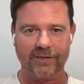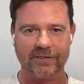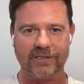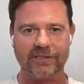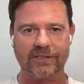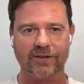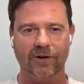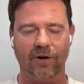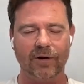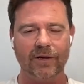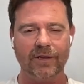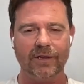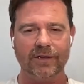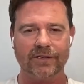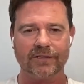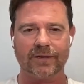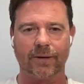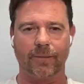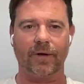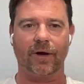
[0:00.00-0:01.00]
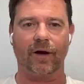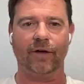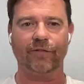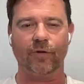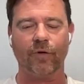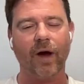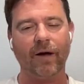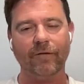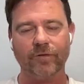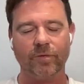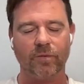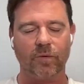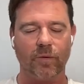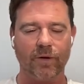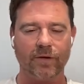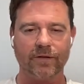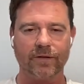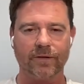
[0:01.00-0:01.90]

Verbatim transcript: It's not something I feel comfortable with.